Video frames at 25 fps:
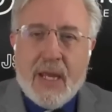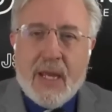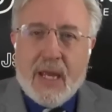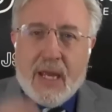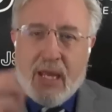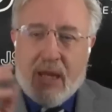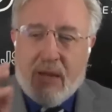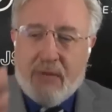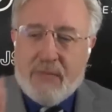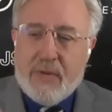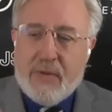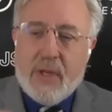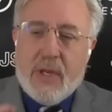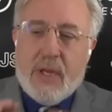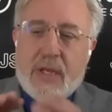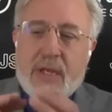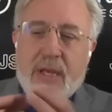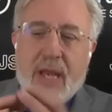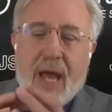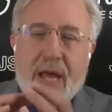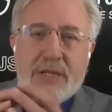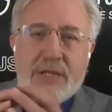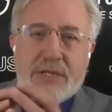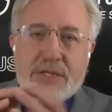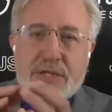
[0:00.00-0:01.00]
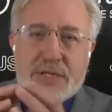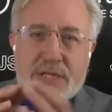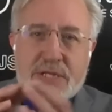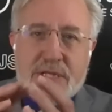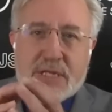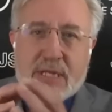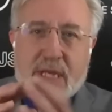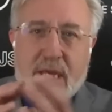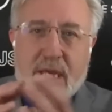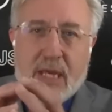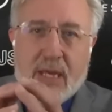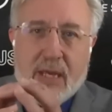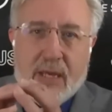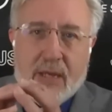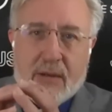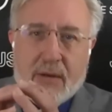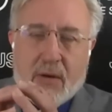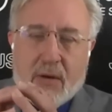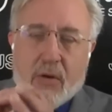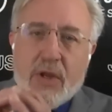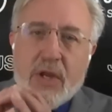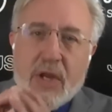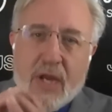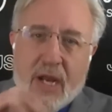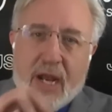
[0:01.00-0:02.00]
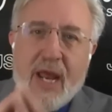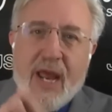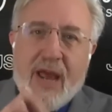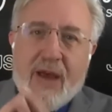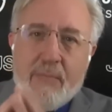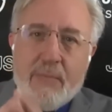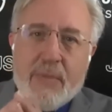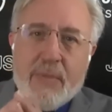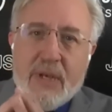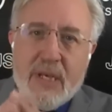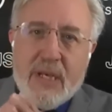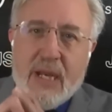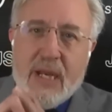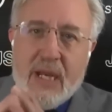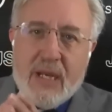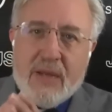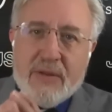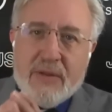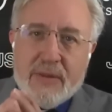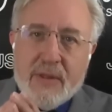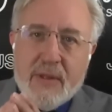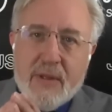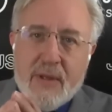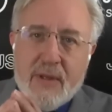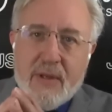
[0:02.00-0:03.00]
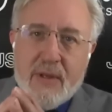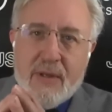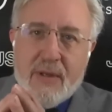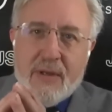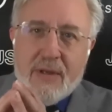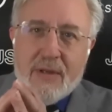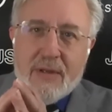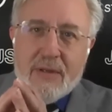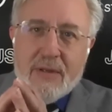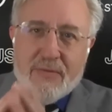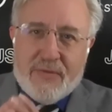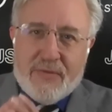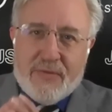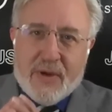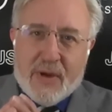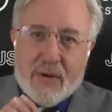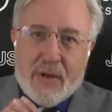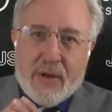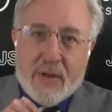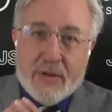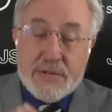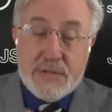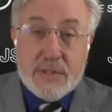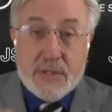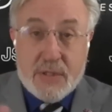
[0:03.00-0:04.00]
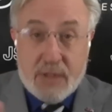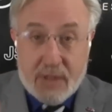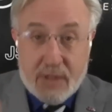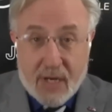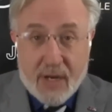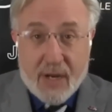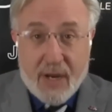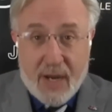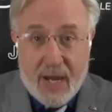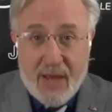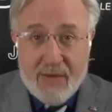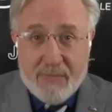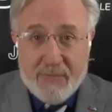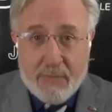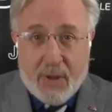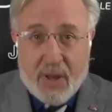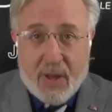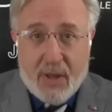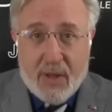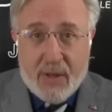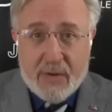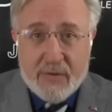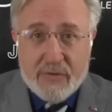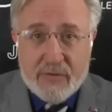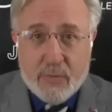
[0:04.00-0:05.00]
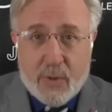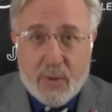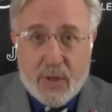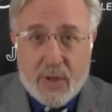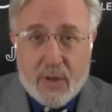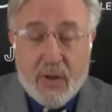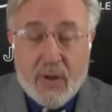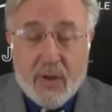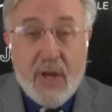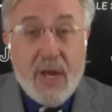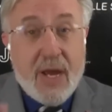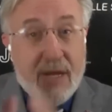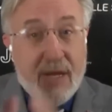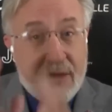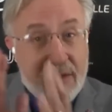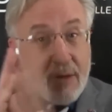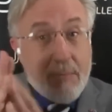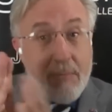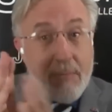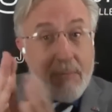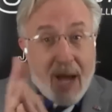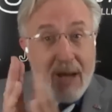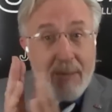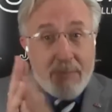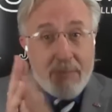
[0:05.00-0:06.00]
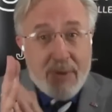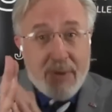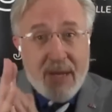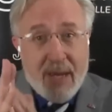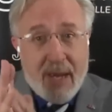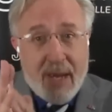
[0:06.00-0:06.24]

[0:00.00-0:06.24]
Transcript: It not just skin. Are you going to have beneath the fingernails? You kind of have blood as well, and there might be